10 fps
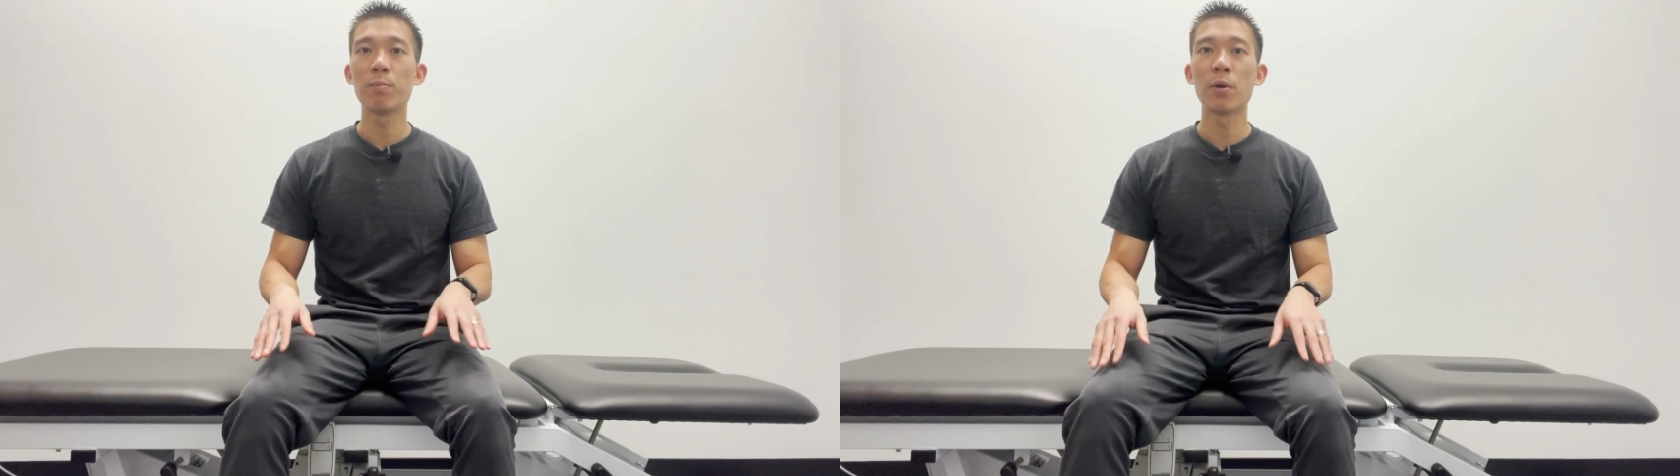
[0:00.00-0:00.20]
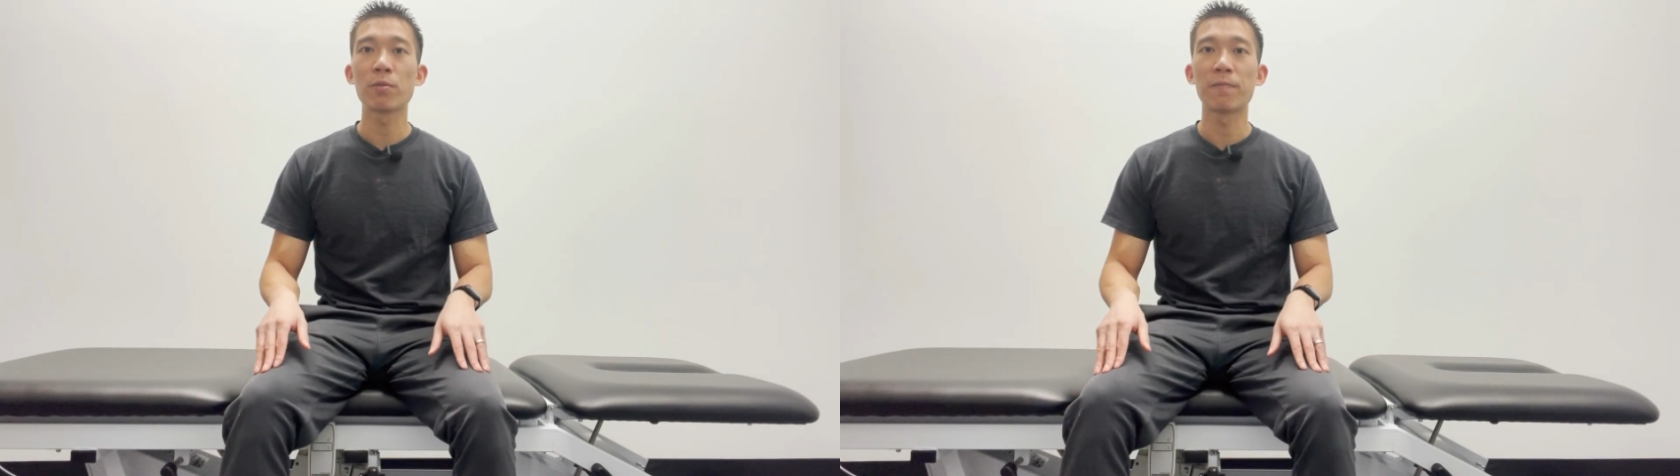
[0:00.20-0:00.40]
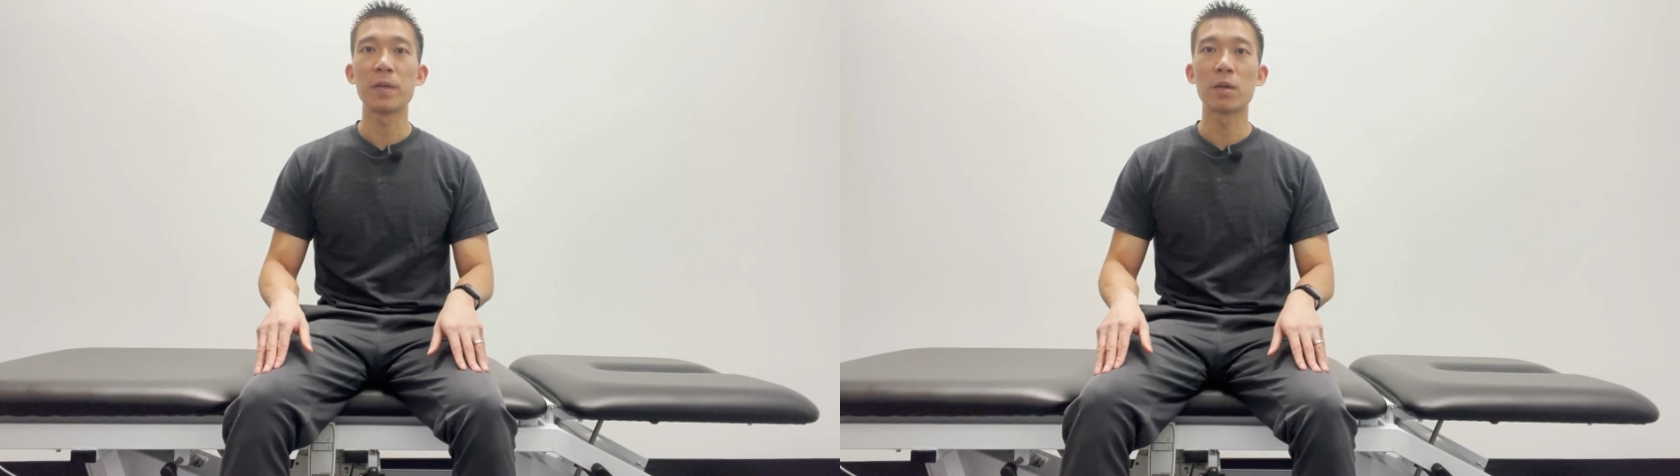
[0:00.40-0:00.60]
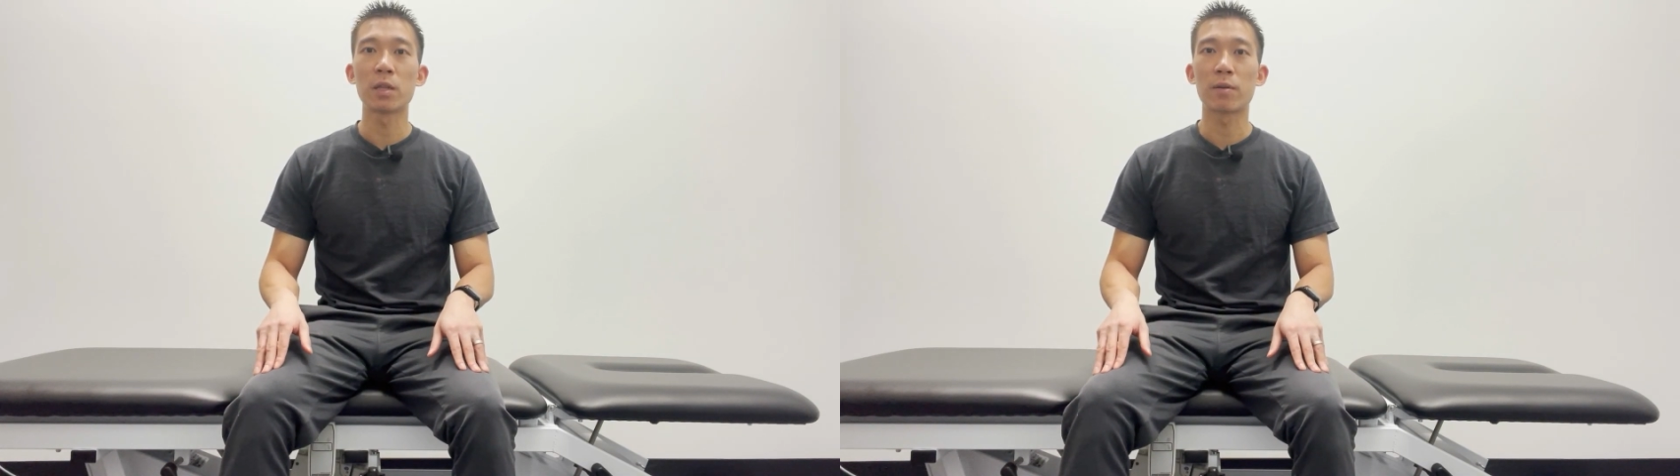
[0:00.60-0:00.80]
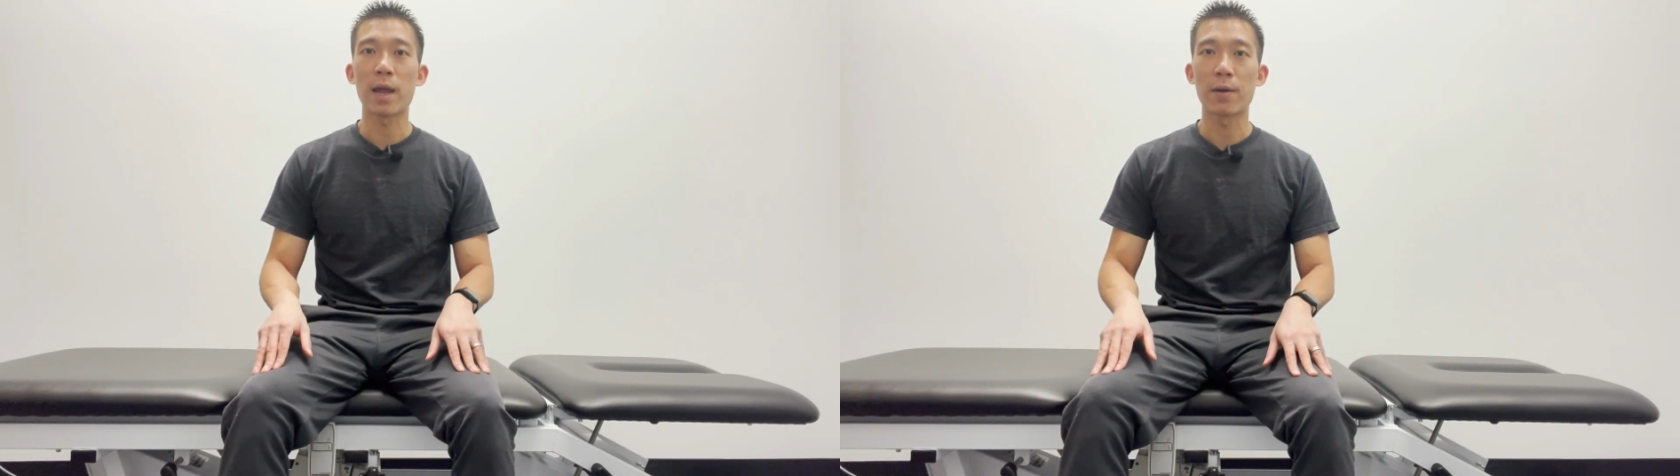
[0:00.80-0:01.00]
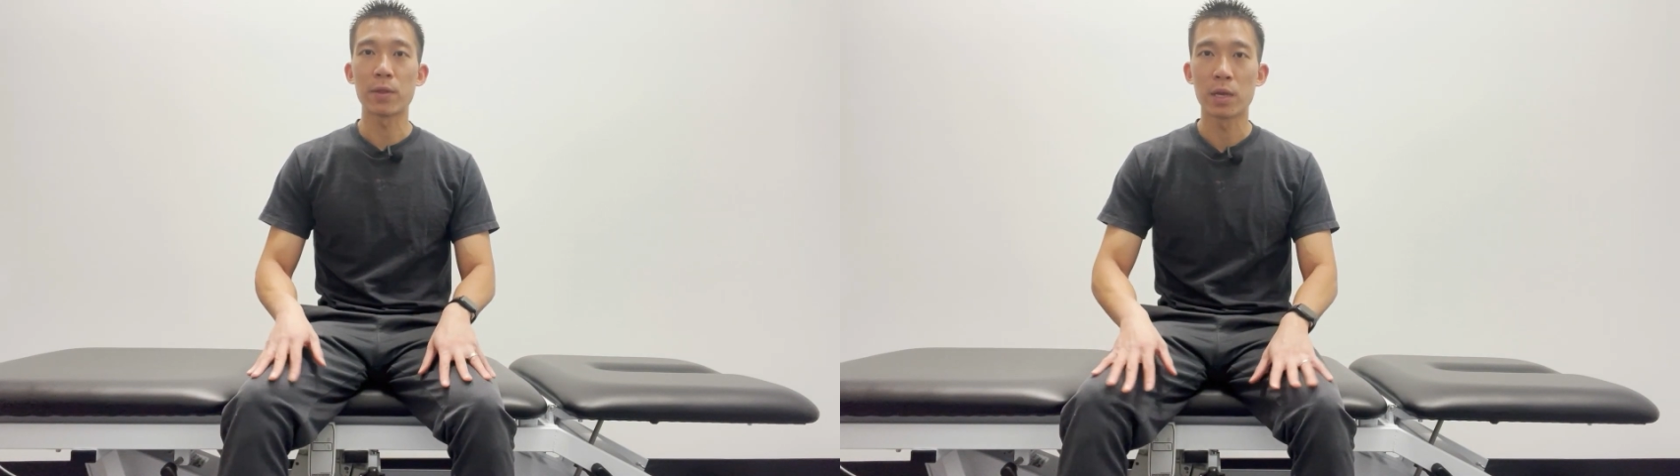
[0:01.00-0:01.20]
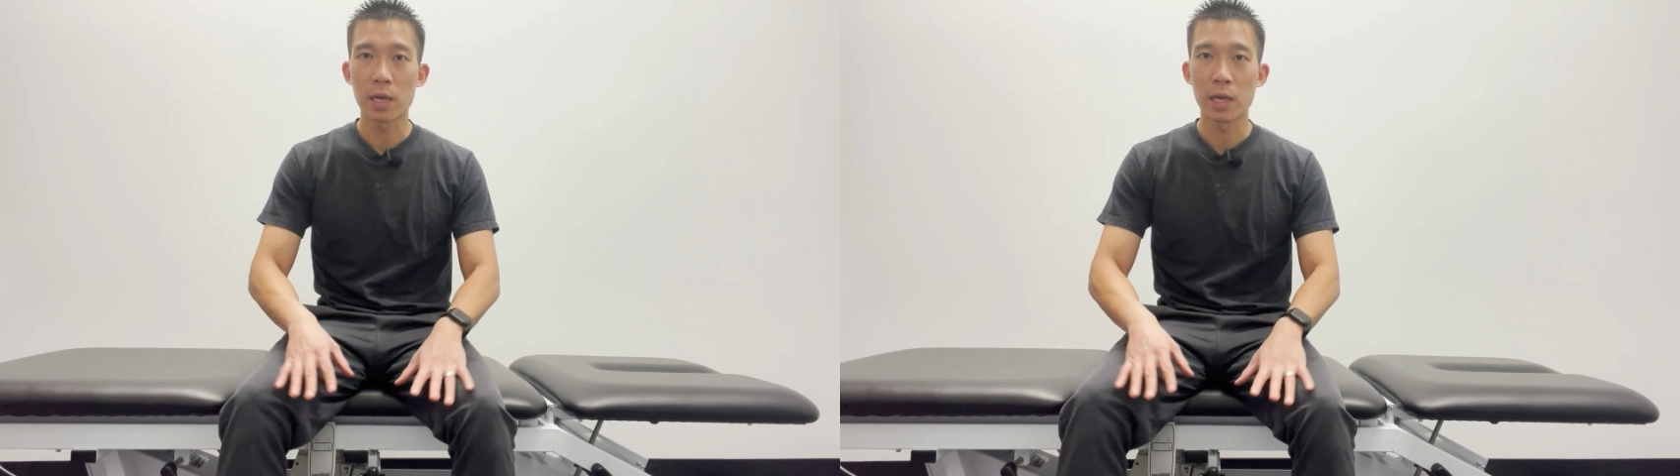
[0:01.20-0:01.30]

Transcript: both your feet on the ground,